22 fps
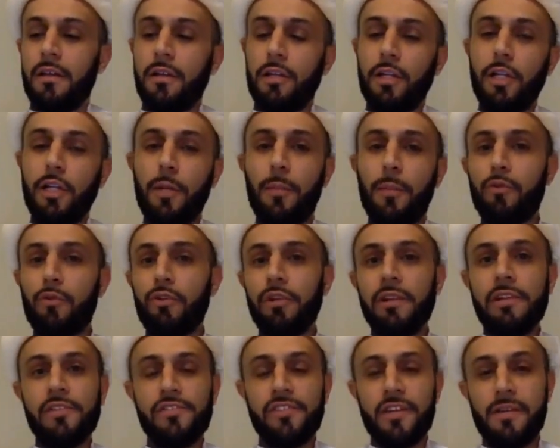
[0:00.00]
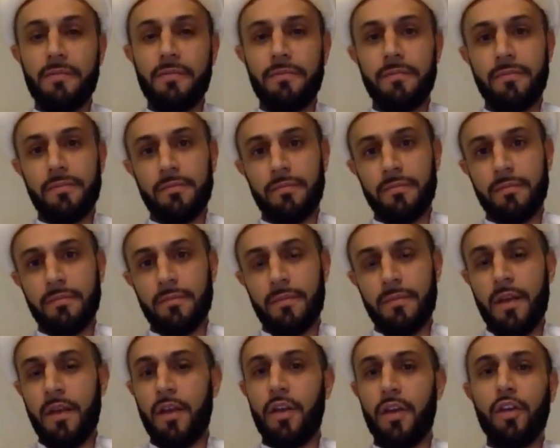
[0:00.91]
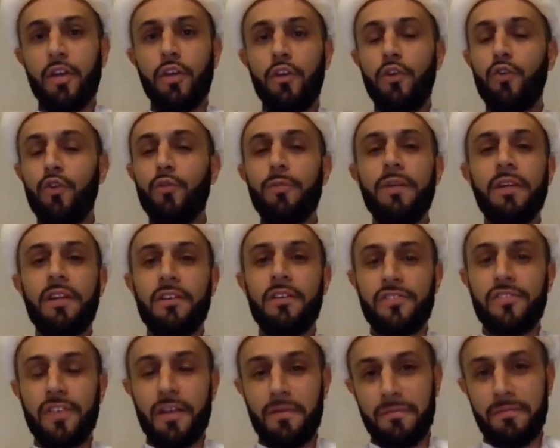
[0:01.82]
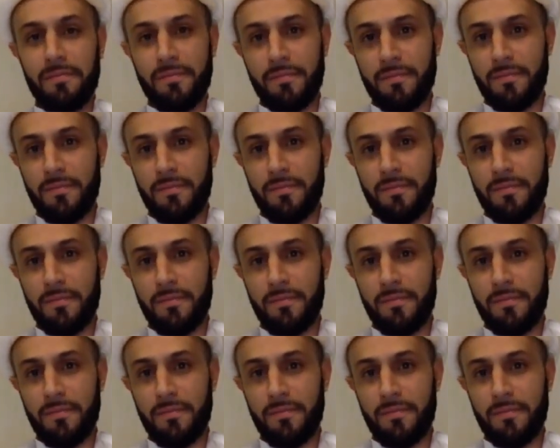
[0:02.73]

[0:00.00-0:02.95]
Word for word: Liberalism, humanism,